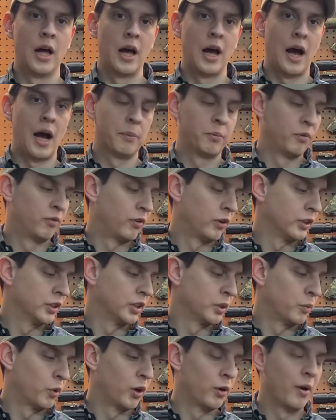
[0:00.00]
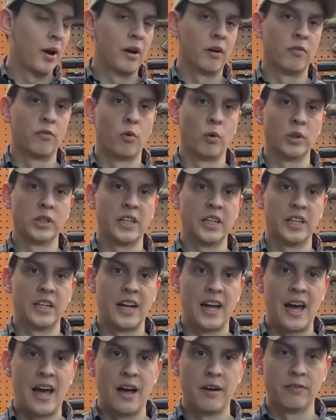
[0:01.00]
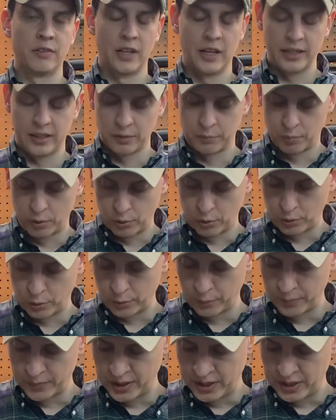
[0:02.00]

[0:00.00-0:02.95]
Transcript: I prefer somewhere around a 14.5 length of pull.